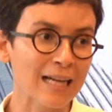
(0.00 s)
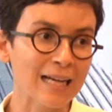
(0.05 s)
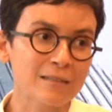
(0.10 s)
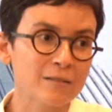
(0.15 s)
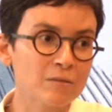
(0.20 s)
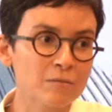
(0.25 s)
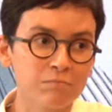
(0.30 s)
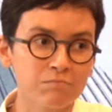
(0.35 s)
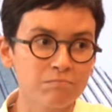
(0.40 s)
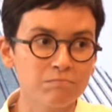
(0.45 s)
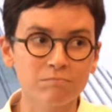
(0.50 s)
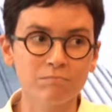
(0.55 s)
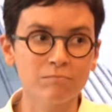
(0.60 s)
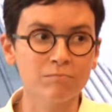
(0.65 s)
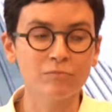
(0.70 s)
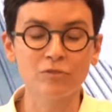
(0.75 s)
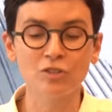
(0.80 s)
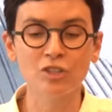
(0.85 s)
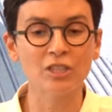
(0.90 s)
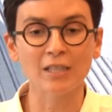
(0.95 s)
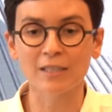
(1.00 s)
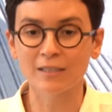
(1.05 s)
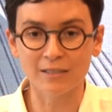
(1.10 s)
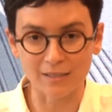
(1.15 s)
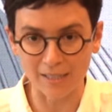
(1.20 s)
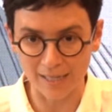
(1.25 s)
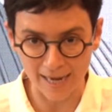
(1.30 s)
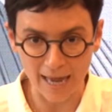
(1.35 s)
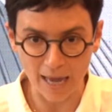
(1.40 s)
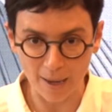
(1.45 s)
that
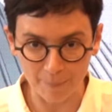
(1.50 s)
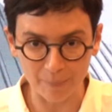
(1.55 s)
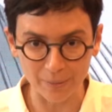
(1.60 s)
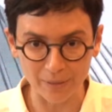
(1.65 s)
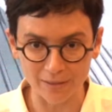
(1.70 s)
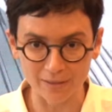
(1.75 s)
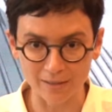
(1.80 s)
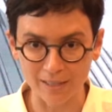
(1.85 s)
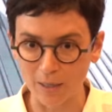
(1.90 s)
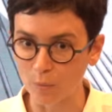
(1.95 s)
just happened.